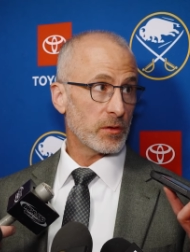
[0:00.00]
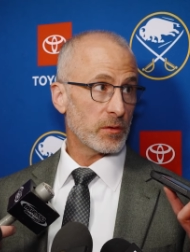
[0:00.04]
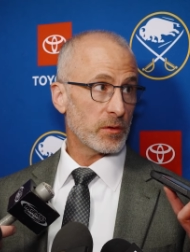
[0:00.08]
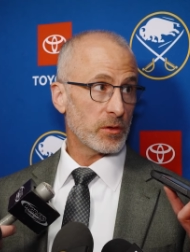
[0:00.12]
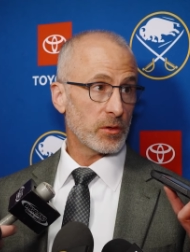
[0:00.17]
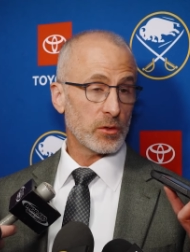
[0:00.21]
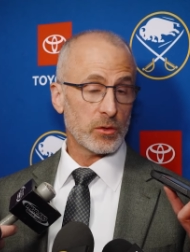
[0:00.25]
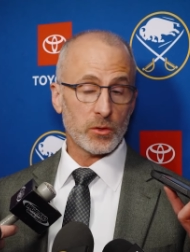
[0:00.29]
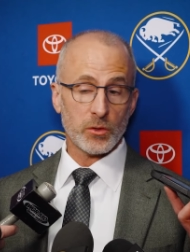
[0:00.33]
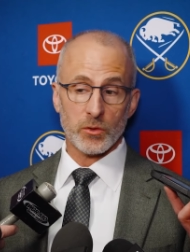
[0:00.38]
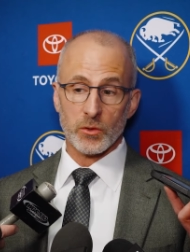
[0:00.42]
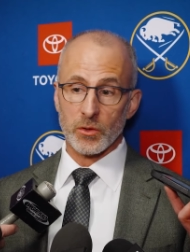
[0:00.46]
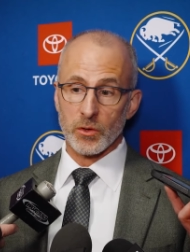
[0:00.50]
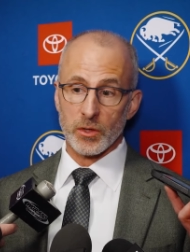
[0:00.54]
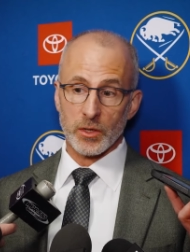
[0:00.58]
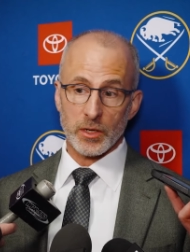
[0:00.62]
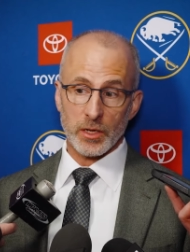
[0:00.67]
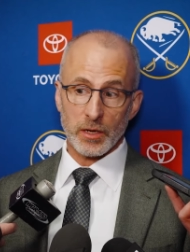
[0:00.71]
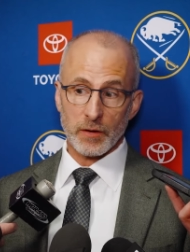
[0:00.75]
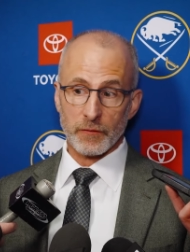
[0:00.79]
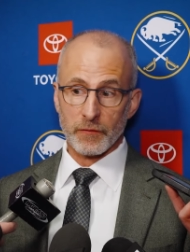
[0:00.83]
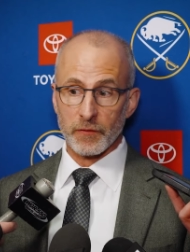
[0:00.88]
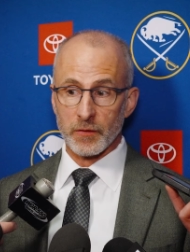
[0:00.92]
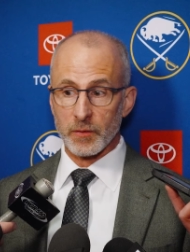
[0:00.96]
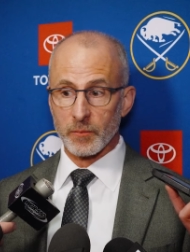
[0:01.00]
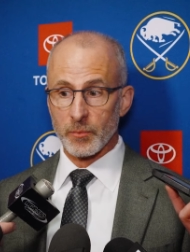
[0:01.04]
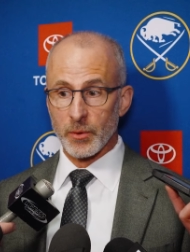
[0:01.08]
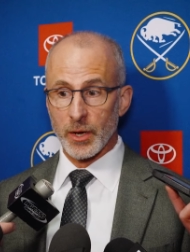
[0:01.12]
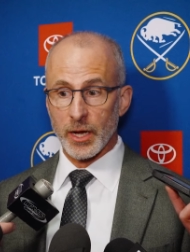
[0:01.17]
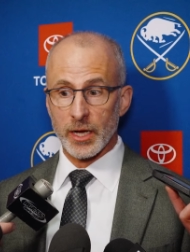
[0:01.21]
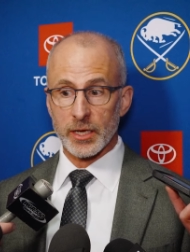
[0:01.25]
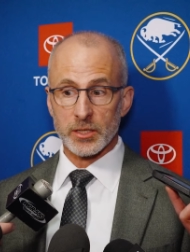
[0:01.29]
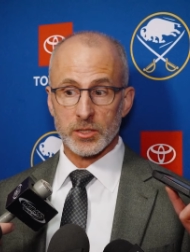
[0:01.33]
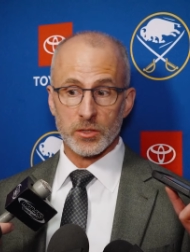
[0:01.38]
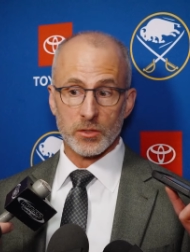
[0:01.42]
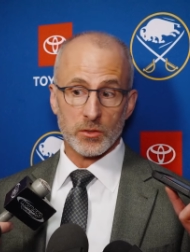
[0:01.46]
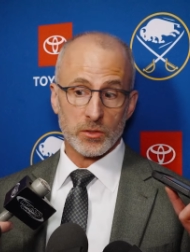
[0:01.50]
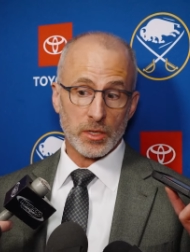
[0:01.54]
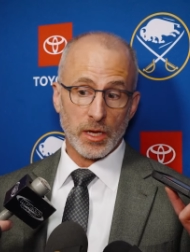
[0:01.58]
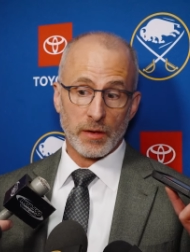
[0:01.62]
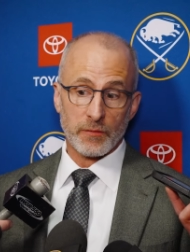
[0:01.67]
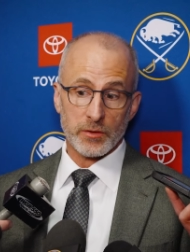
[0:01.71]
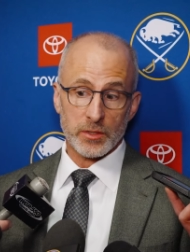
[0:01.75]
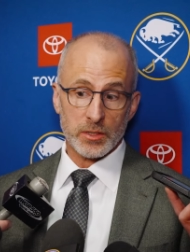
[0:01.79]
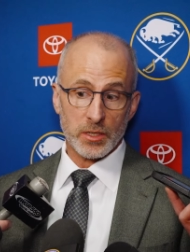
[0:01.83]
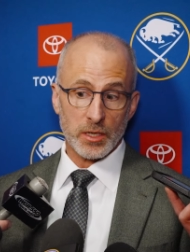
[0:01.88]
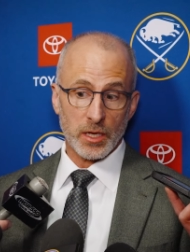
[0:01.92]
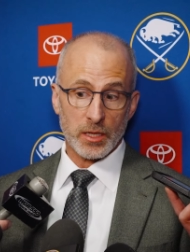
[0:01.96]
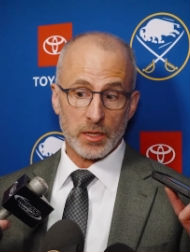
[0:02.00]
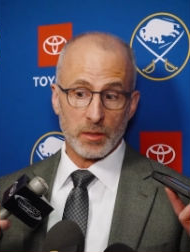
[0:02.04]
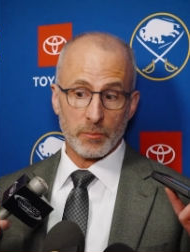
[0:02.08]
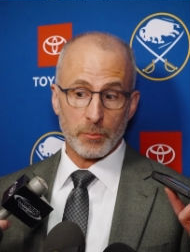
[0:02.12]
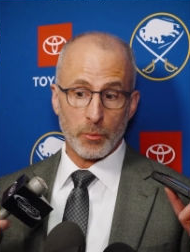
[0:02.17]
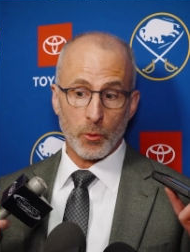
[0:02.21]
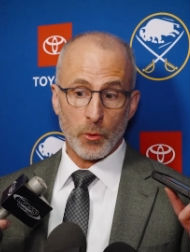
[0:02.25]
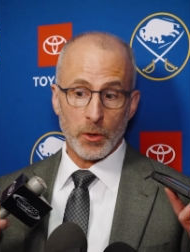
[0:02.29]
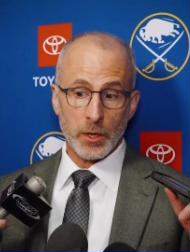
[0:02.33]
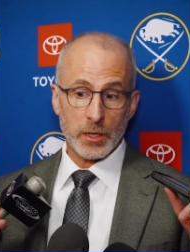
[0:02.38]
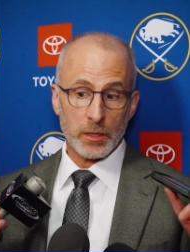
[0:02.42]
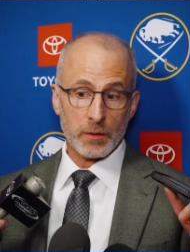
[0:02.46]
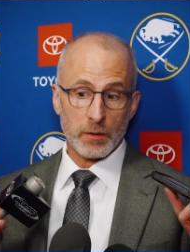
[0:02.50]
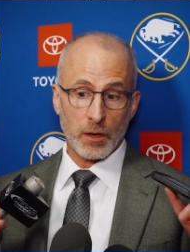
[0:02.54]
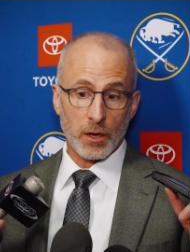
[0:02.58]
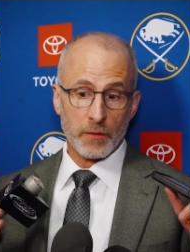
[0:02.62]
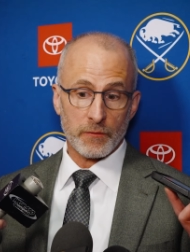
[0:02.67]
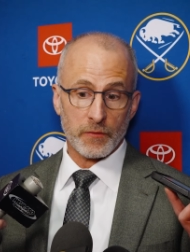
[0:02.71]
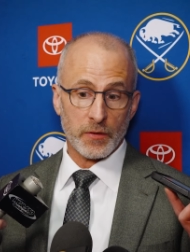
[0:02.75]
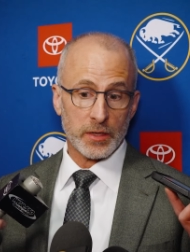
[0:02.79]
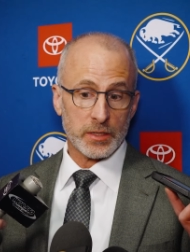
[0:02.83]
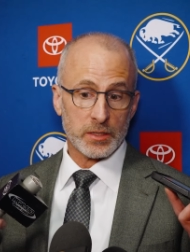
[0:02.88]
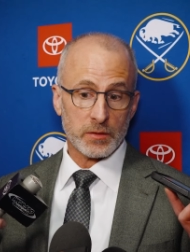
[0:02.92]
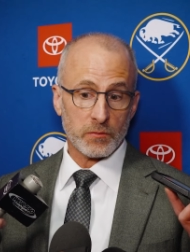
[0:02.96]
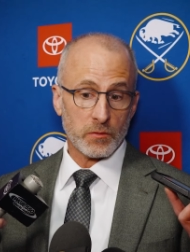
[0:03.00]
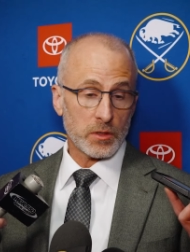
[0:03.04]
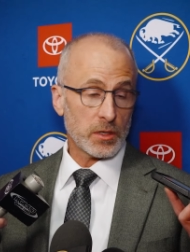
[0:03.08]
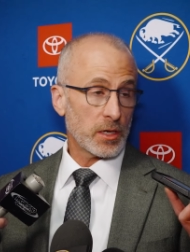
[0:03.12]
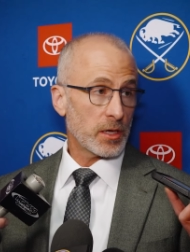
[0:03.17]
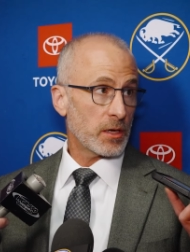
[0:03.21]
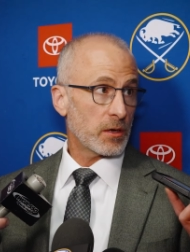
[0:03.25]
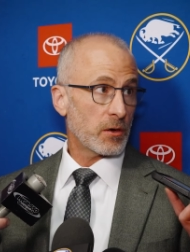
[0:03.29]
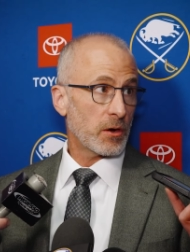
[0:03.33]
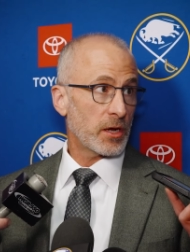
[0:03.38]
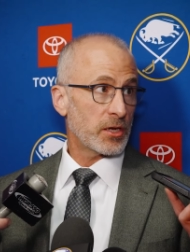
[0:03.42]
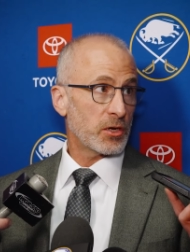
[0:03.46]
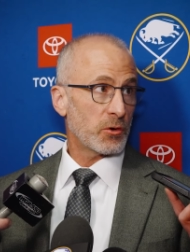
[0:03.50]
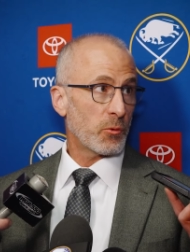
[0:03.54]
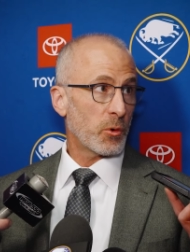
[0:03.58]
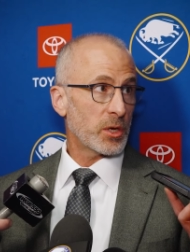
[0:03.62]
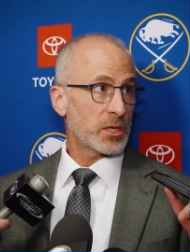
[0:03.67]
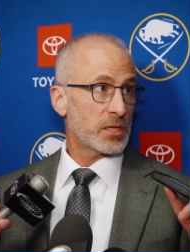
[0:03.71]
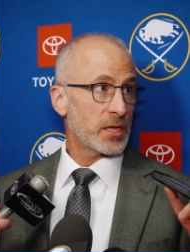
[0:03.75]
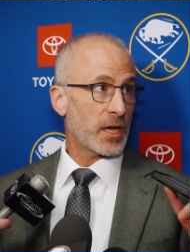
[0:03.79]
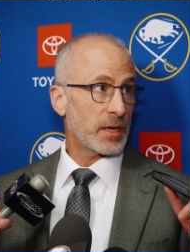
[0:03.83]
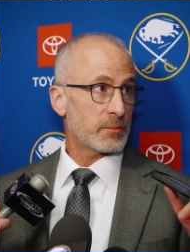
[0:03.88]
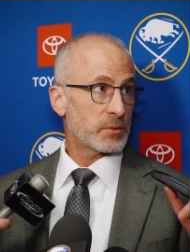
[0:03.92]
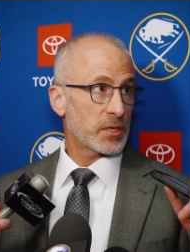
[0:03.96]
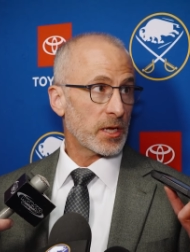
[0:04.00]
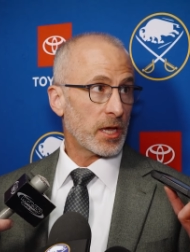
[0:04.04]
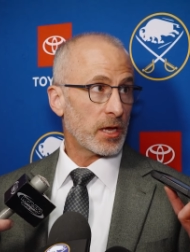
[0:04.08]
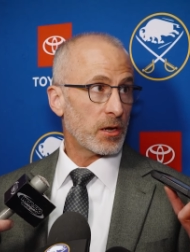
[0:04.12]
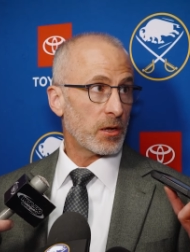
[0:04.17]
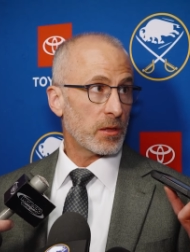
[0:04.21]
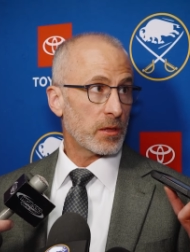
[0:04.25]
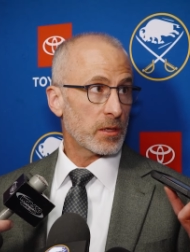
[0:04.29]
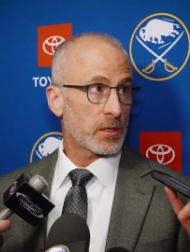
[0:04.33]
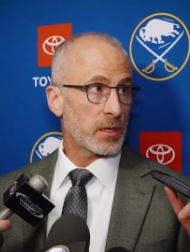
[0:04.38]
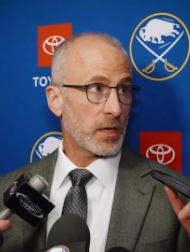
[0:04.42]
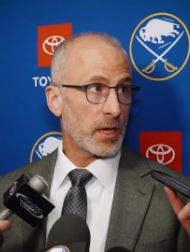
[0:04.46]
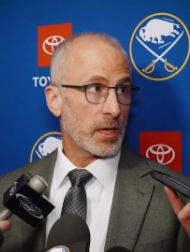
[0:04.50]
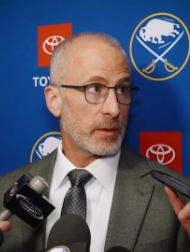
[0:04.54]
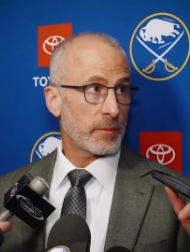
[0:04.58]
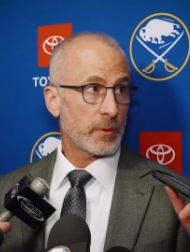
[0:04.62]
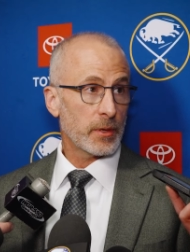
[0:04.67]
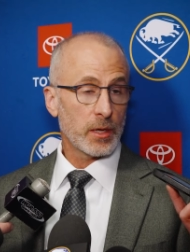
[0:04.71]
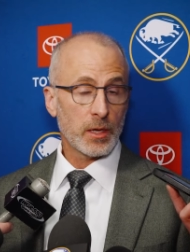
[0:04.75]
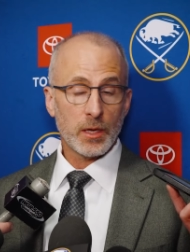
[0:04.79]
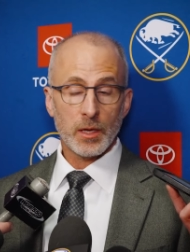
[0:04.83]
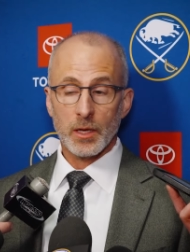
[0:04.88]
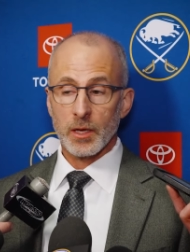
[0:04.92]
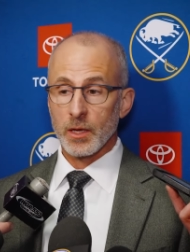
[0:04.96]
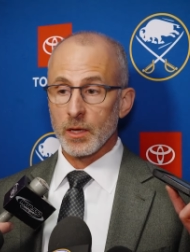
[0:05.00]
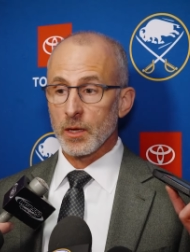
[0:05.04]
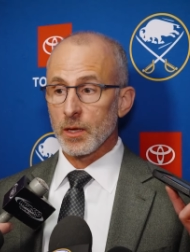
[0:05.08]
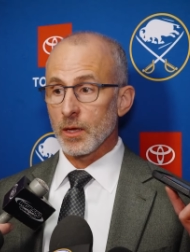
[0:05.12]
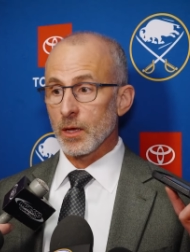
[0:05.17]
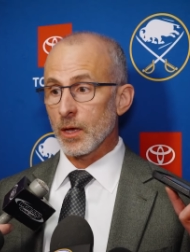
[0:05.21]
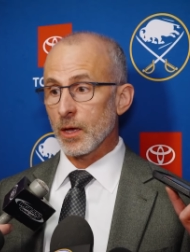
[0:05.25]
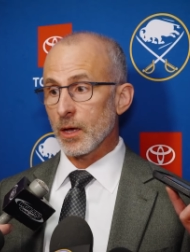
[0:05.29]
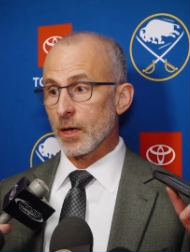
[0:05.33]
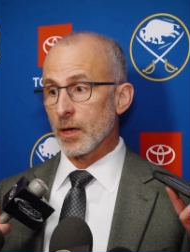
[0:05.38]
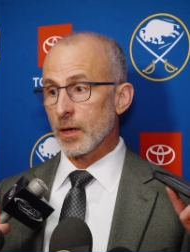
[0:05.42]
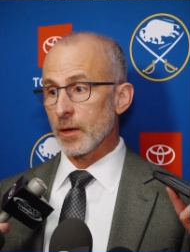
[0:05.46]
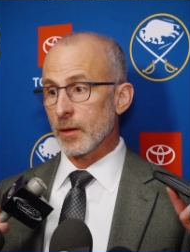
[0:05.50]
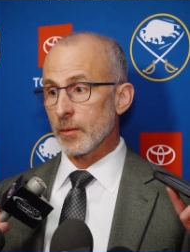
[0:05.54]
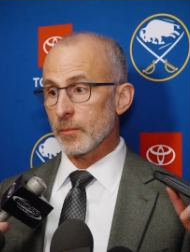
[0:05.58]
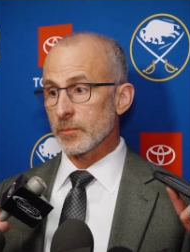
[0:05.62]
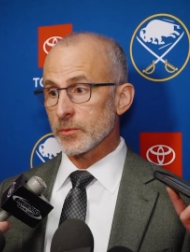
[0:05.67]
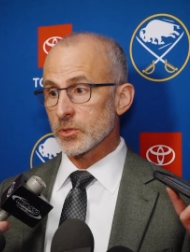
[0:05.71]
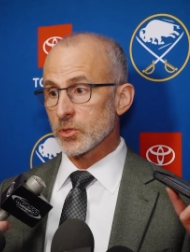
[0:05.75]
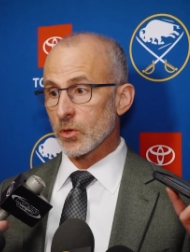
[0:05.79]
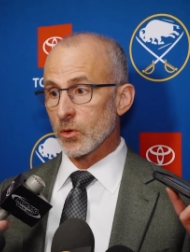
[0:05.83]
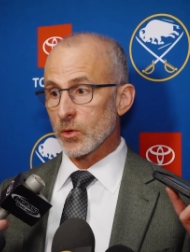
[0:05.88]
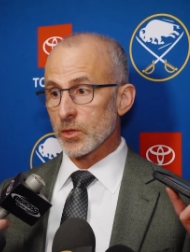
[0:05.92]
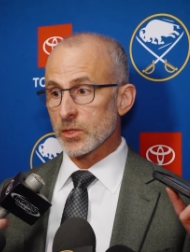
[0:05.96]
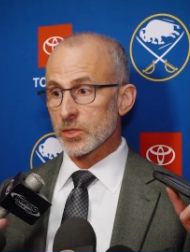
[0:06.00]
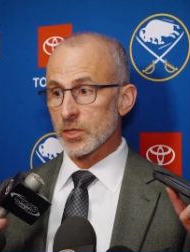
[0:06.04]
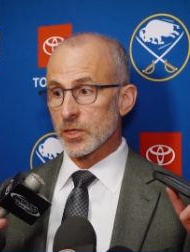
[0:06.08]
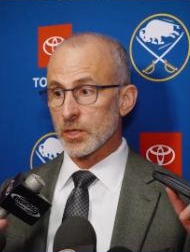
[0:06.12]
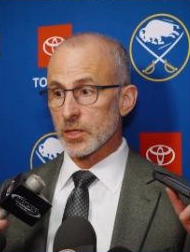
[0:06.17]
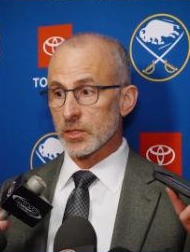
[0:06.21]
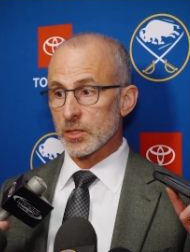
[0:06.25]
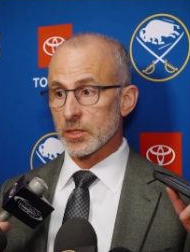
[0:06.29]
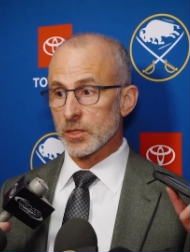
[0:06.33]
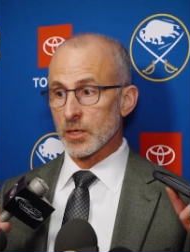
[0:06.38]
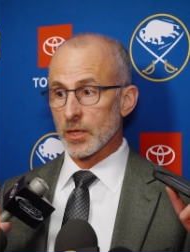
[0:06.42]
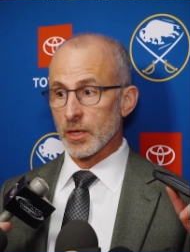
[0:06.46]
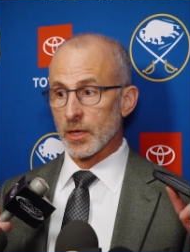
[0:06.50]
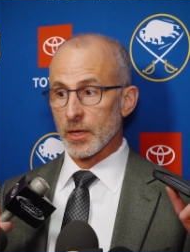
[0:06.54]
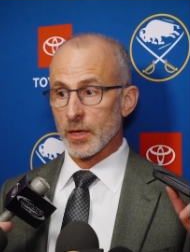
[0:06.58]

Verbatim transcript: You're in different postures. Obviously, at the point offensively, you're on your one-time side all the time. So and